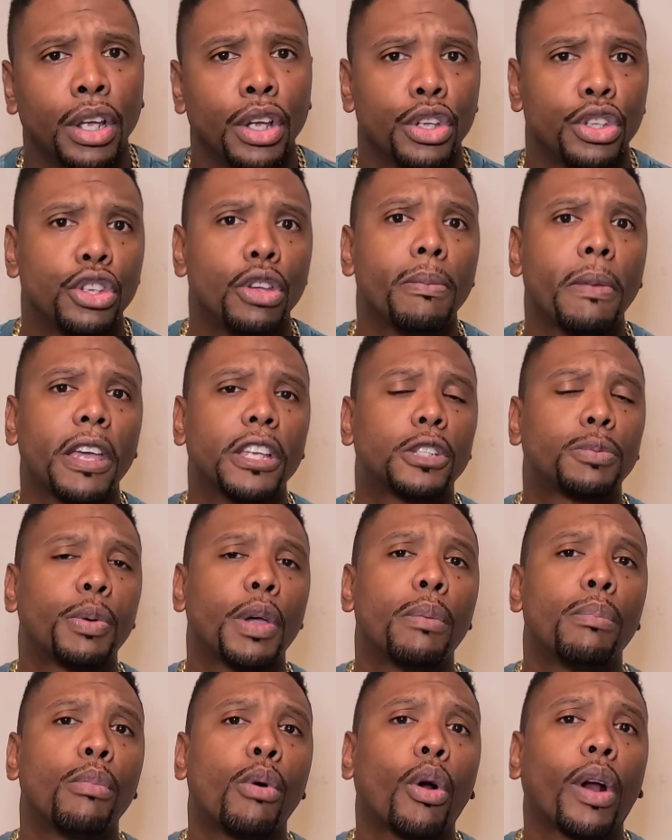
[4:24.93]
You may
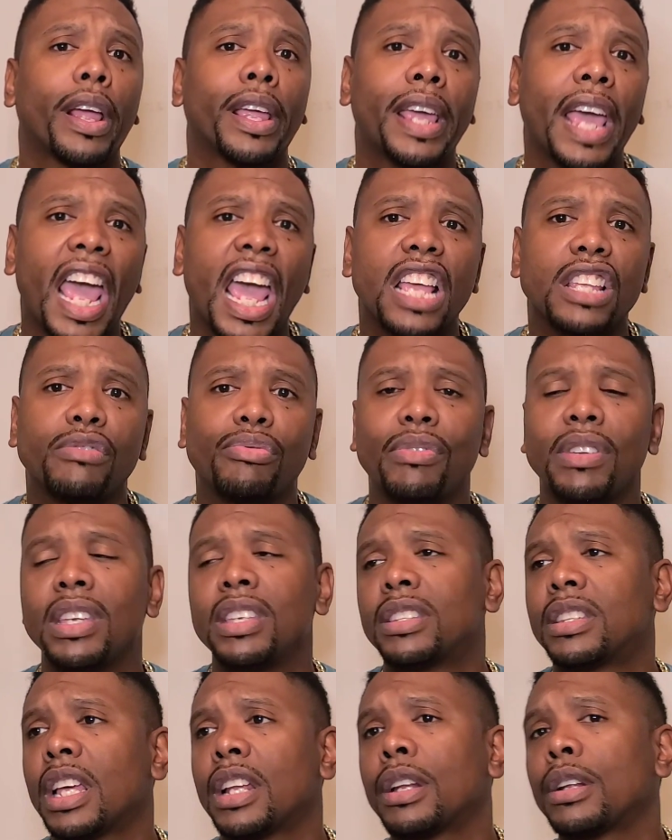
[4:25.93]
spend more in gas
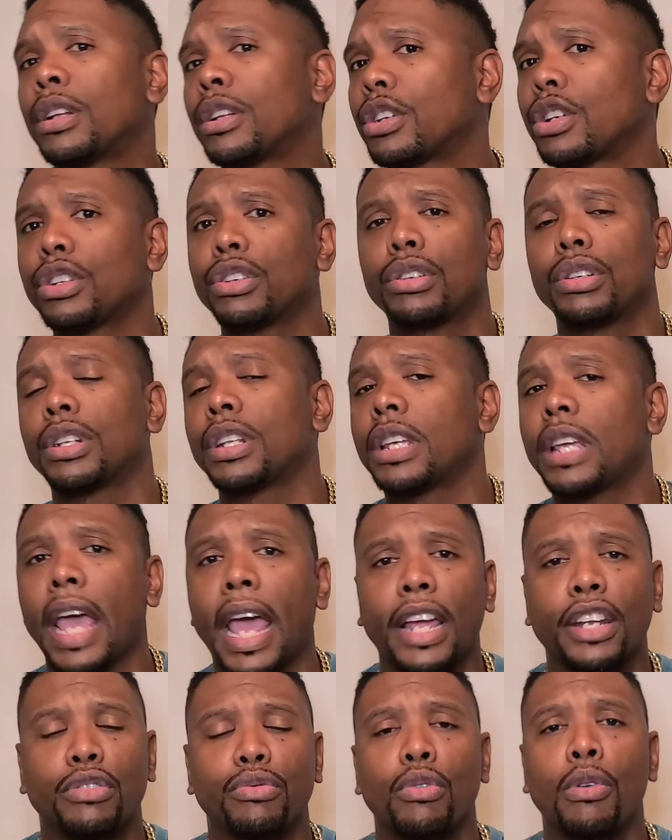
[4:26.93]
fees than the
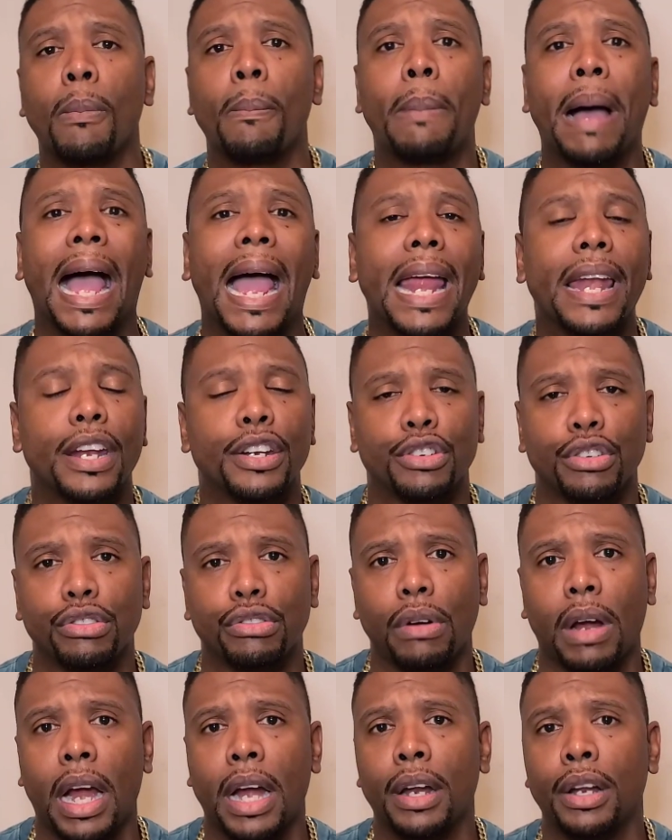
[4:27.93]
actual buy that you're
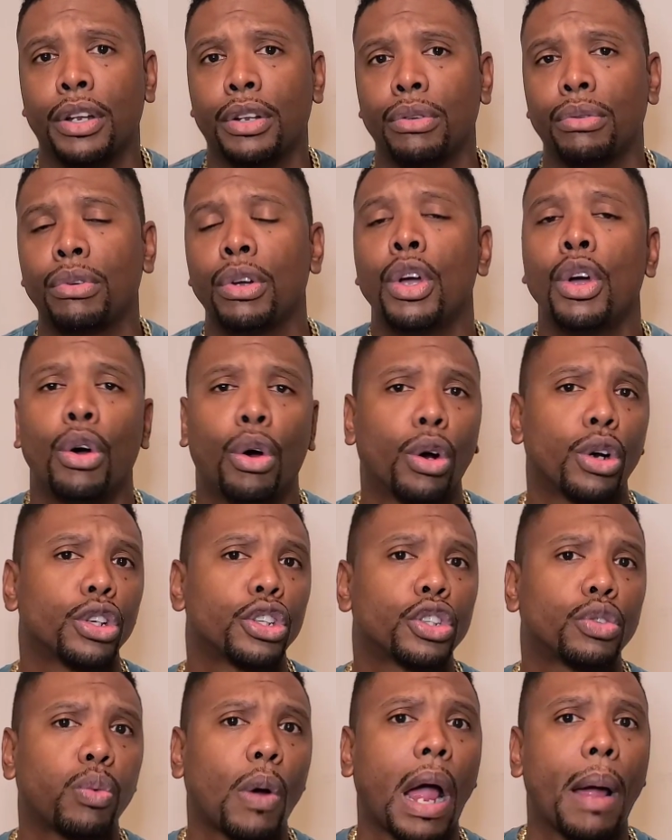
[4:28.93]
trying to do, or the
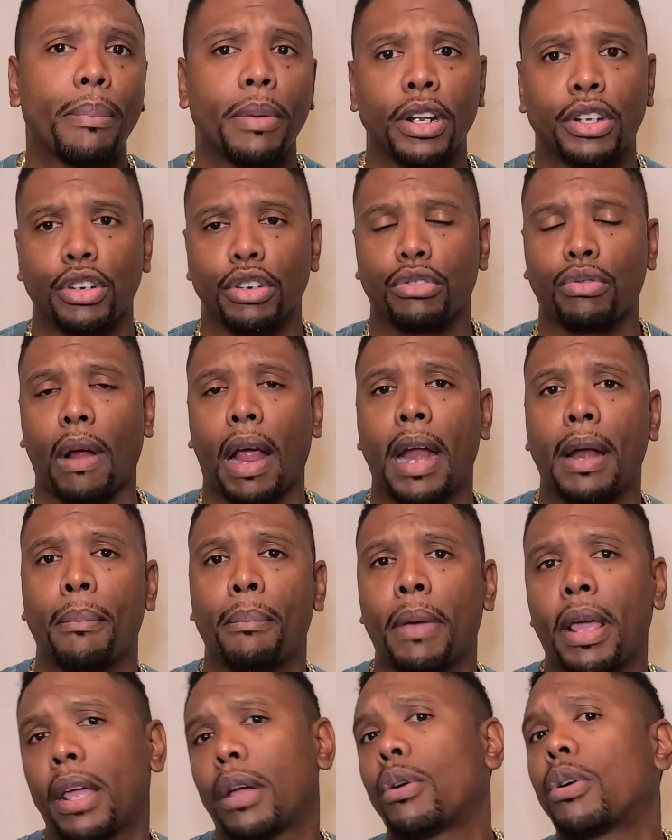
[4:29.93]
swap that you're trying to
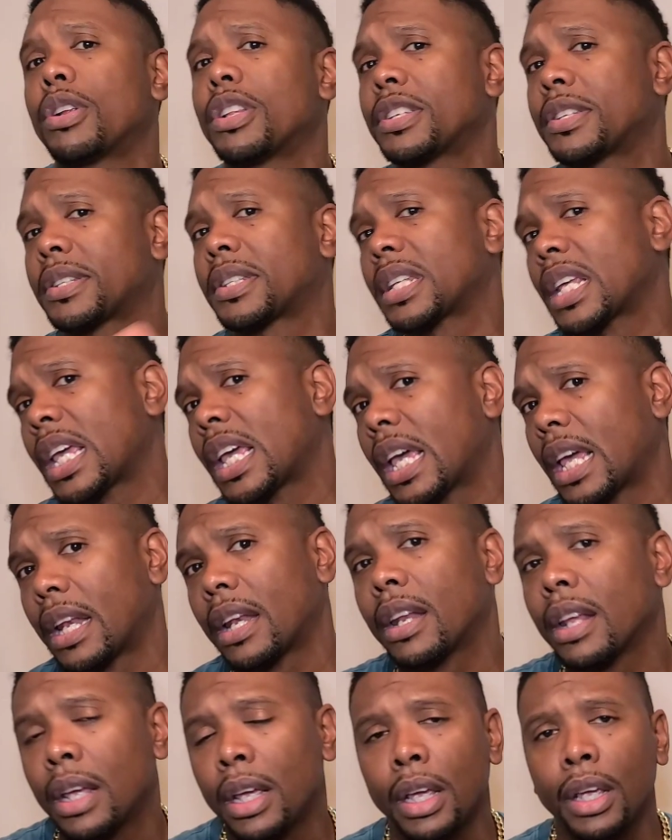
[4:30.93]
make, or the
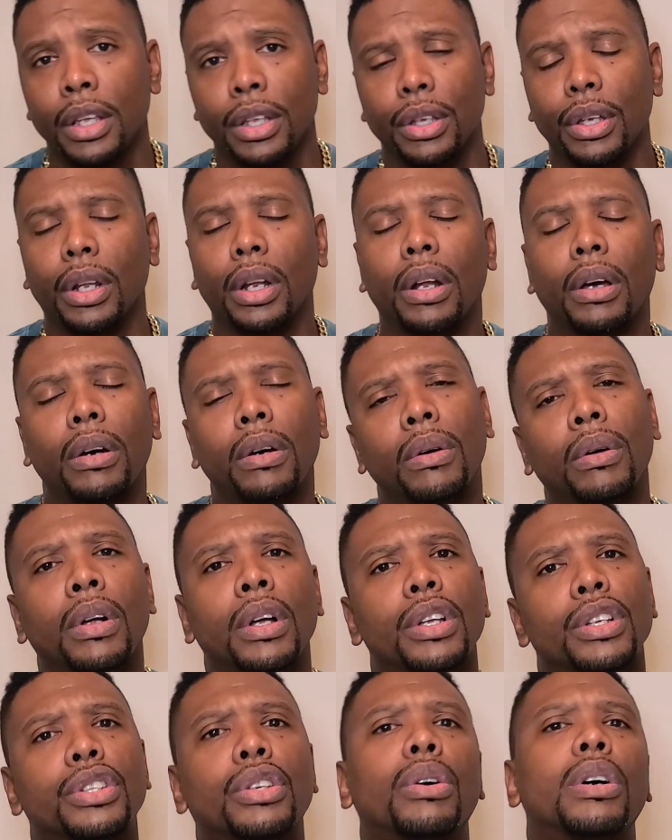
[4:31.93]
send, you know?
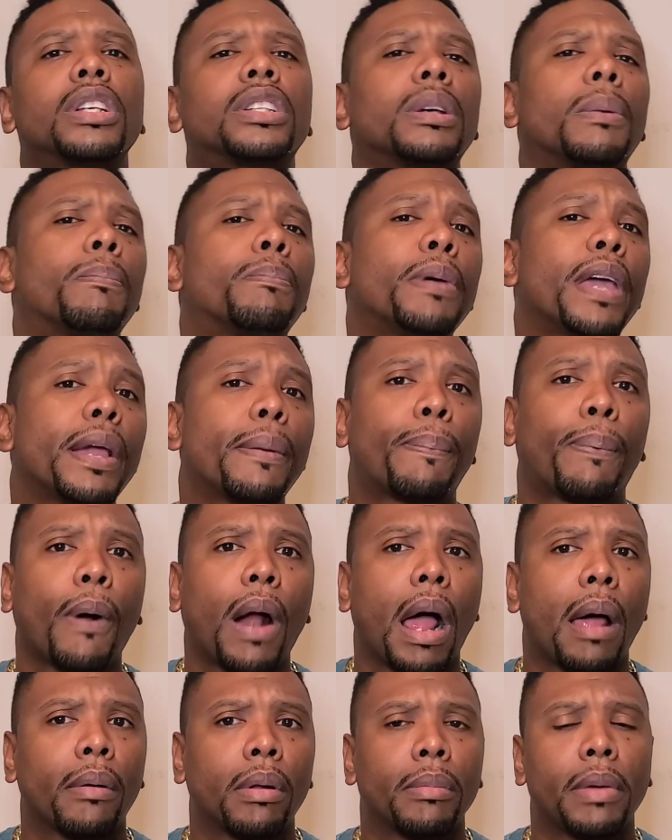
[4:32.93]
So it's a big
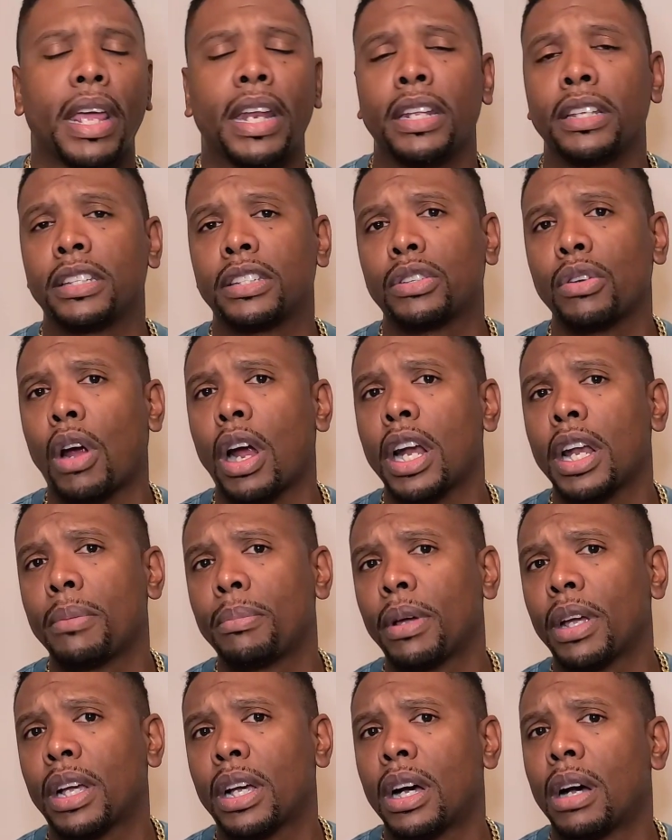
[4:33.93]
problem, and it's starting to
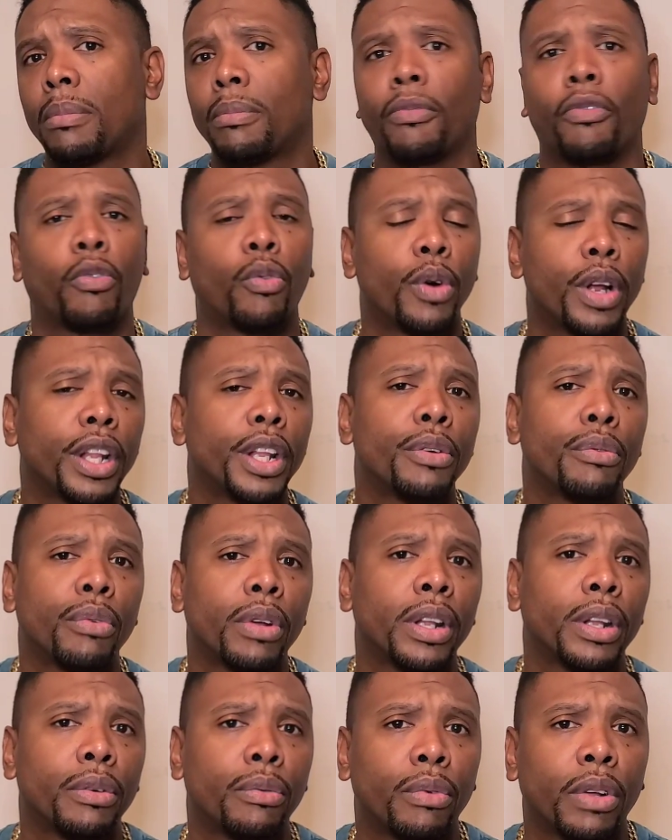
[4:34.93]
become
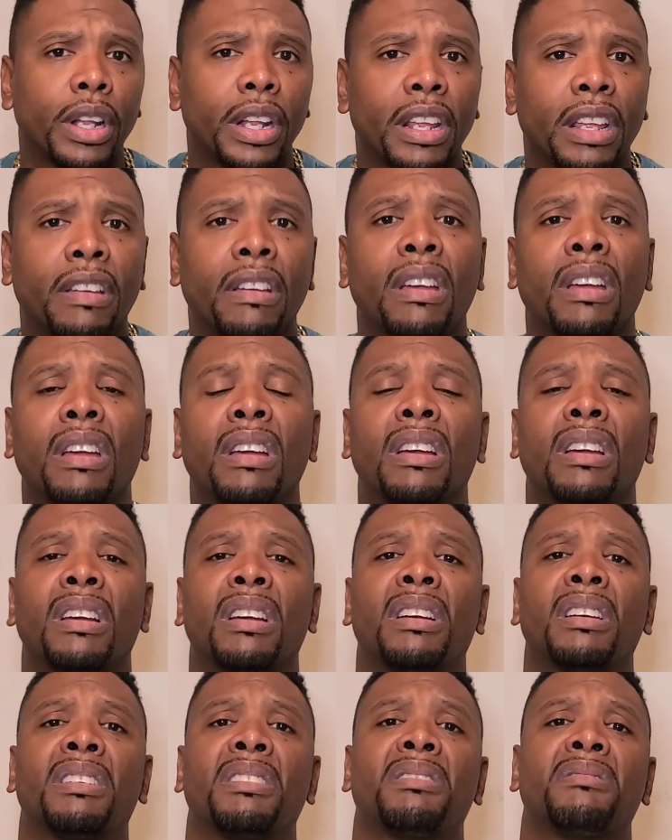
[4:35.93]
really
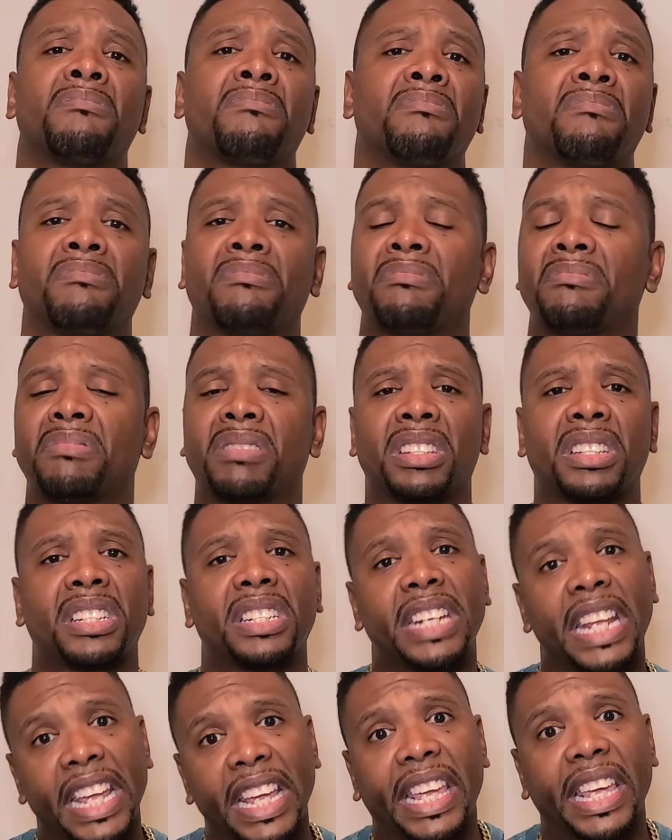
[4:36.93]

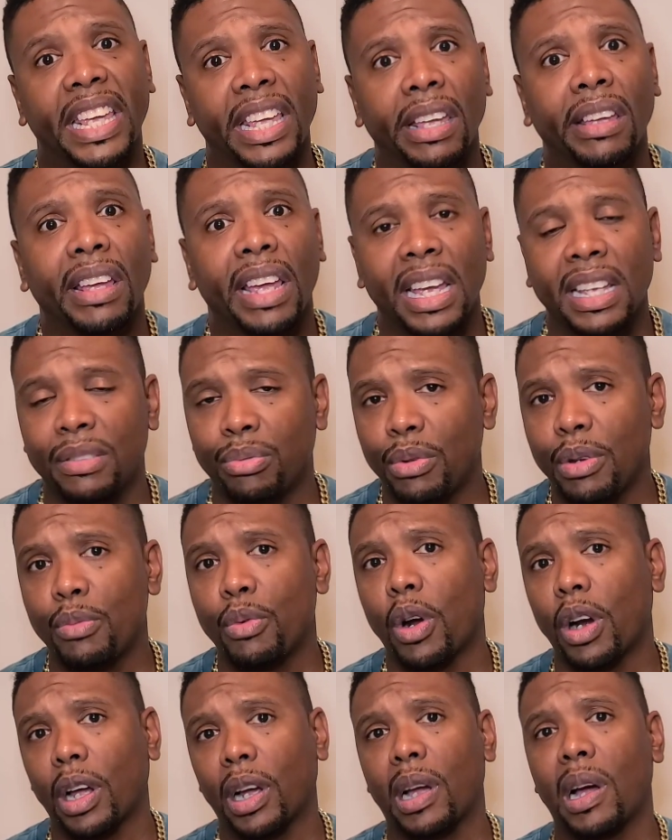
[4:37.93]
stinky, as we
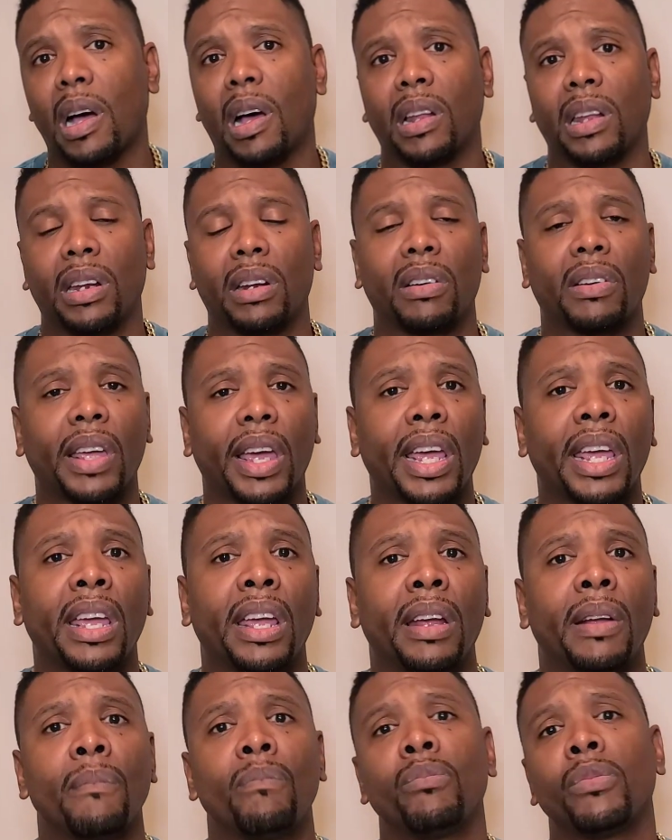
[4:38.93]
want to call it, okay?